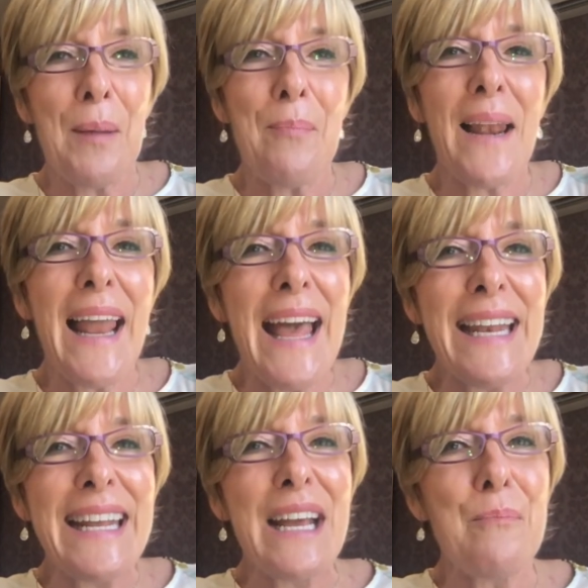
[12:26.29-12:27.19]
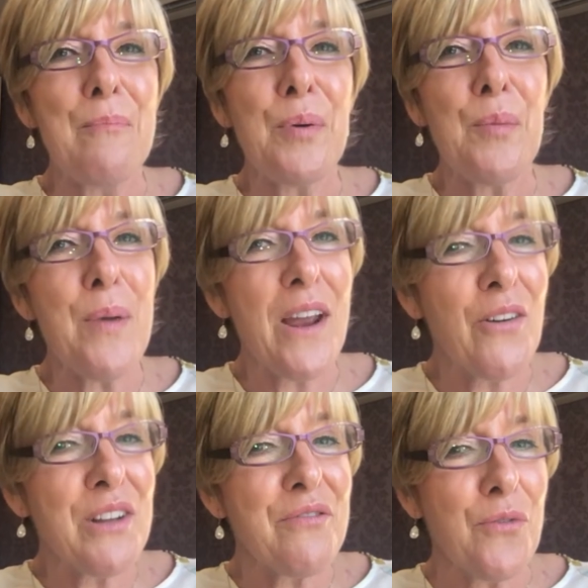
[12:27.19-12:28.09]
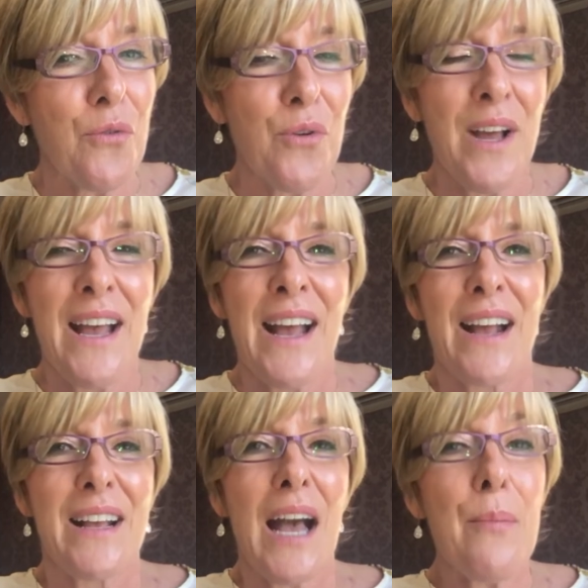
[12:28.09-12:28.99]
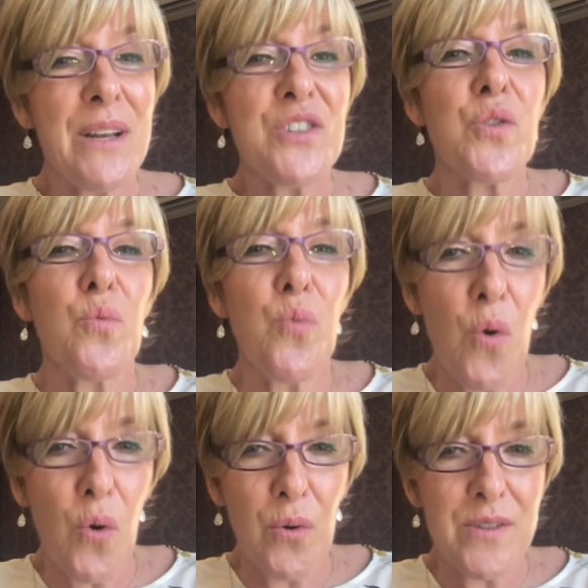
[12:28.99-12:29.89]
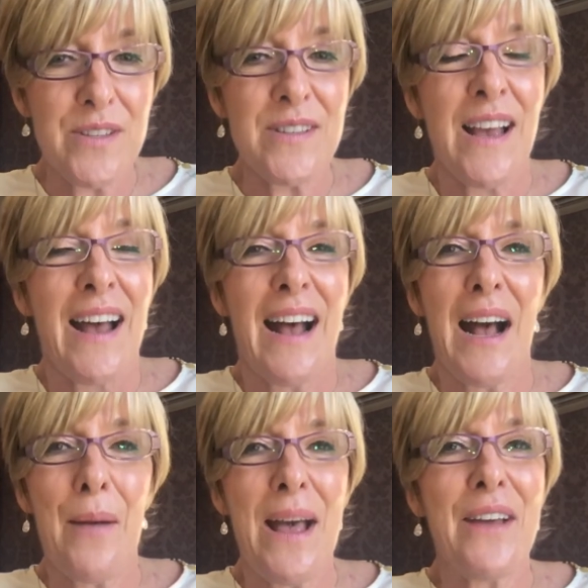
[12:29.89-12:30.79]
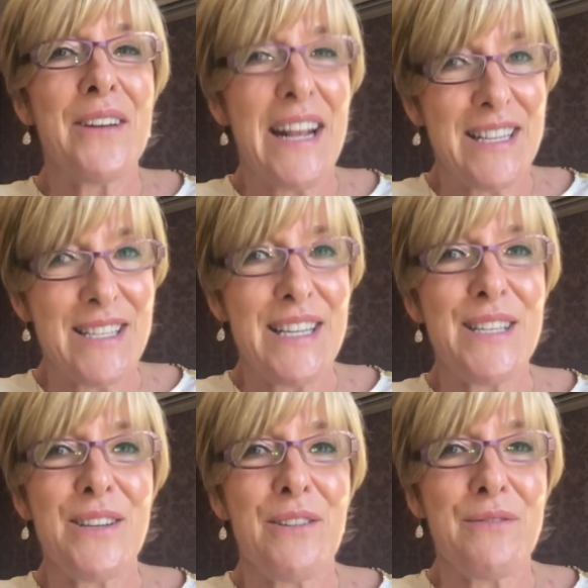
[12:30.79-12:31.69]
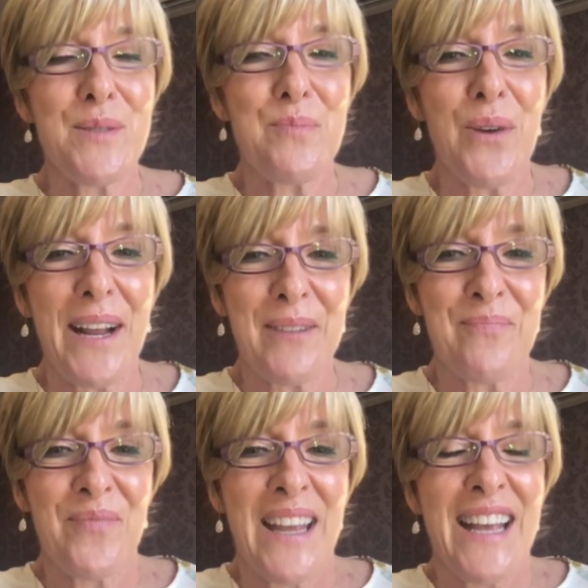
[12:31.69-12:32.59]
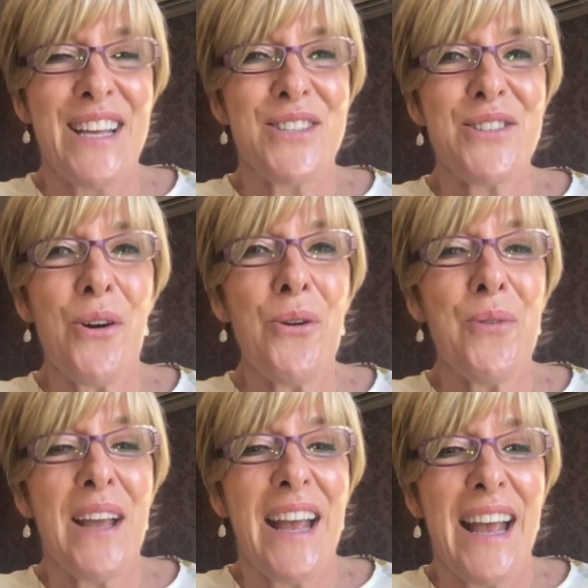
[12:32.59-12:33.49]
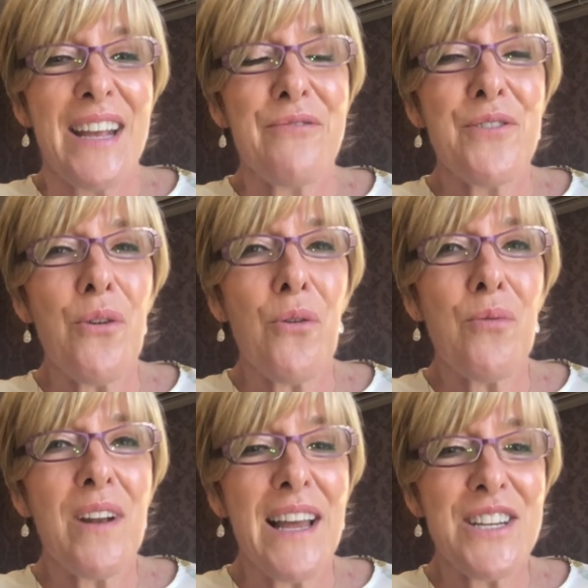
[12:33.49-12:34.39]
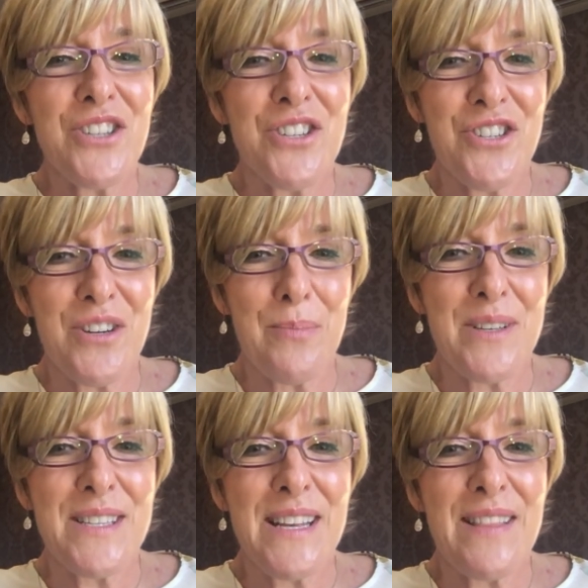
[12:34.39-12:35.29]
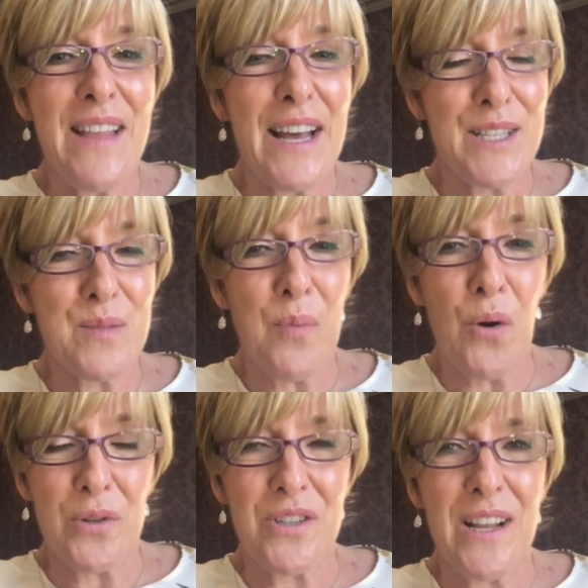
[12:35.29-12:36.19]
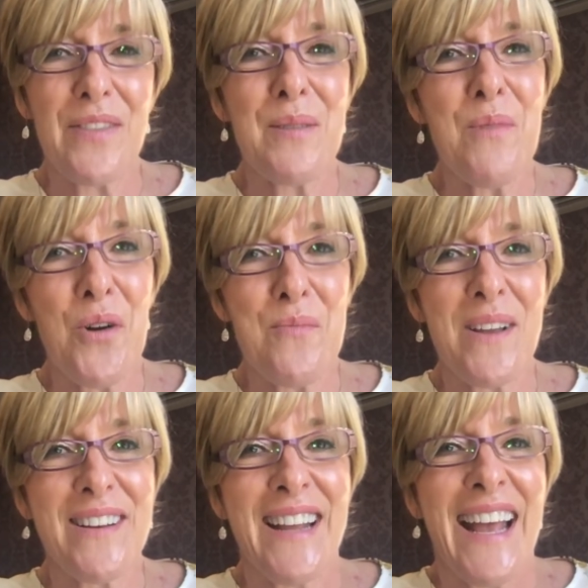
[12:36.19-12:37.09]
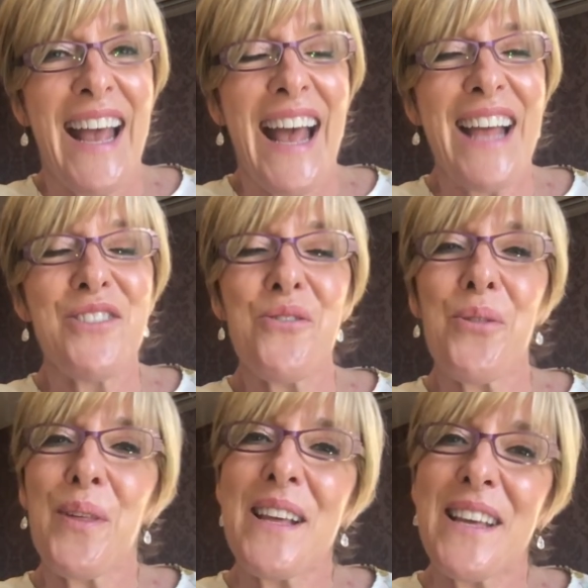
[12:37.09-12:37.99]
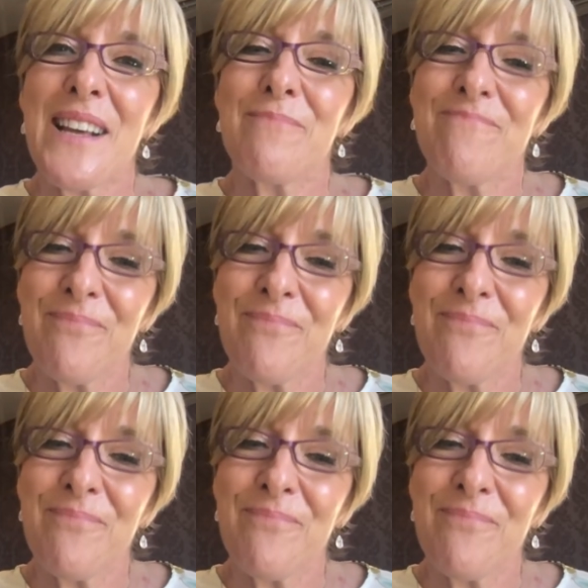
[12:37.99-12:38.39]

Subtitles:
planning and preparing for coming towards our next season of spring? So if your relationship is in that spot at the moment and you're thinking,